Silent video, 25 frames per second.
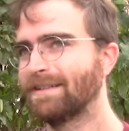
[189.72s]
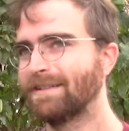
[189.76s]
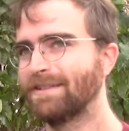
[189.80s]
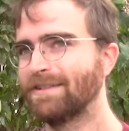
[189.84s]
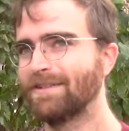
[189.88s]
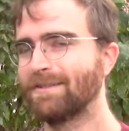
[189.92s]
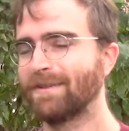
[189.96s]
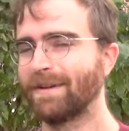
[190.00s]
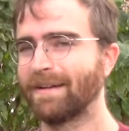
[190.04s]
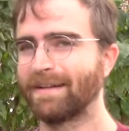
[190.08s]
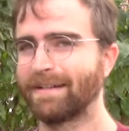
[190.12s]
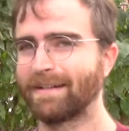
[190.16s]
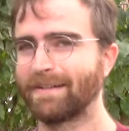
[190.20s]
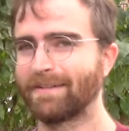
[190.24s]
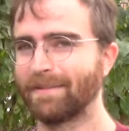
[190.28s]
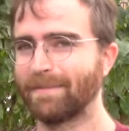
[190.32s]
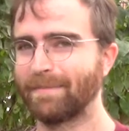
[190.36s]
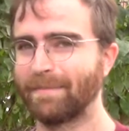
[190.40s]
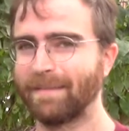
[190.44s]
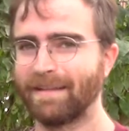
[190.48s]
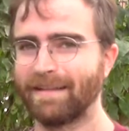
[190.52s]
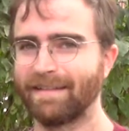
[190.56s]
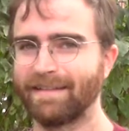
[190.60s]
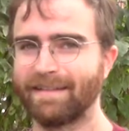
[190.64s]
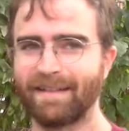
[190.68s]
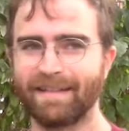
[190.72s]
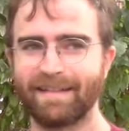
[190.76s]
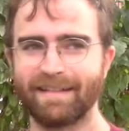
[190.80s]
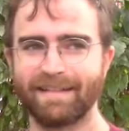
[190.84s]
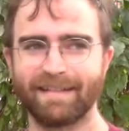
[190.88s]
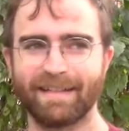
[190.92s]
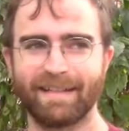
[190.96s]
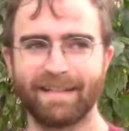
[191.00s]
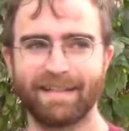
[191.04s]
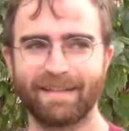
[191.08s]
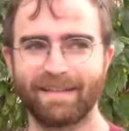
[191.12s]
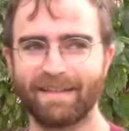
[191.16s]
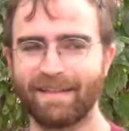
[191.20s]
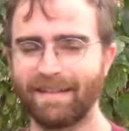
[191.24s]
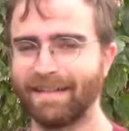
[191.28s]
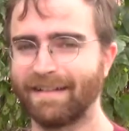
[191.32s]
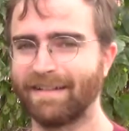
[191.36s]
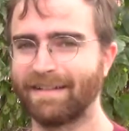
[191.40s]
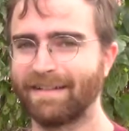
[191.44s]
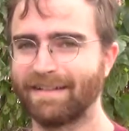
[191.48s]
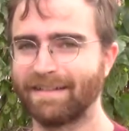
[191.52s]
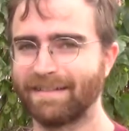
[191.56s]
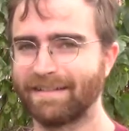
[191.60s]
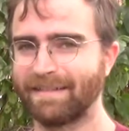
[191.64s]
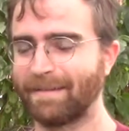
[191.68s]
join a group that does like
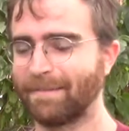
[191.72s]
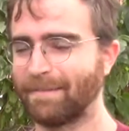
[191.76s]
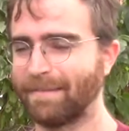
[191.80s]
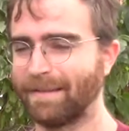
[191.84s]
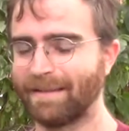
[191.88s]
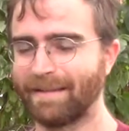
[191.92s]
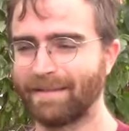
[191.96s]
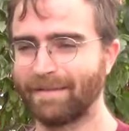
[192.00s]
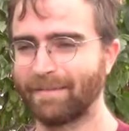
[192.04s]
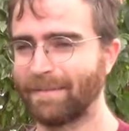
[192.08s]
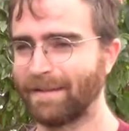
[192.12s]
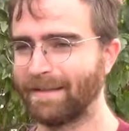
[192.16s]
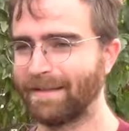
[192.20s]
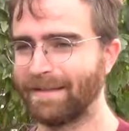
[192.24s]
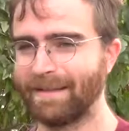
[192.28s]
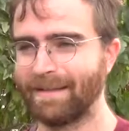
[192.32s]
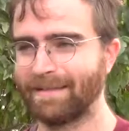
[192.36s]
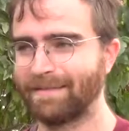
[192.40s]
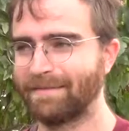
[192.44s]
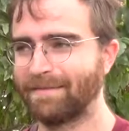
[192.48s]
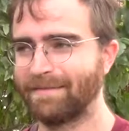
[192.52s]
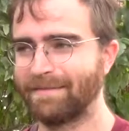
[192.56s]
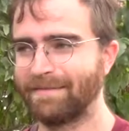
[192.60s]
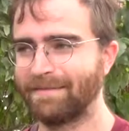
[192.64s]
theater or something, but I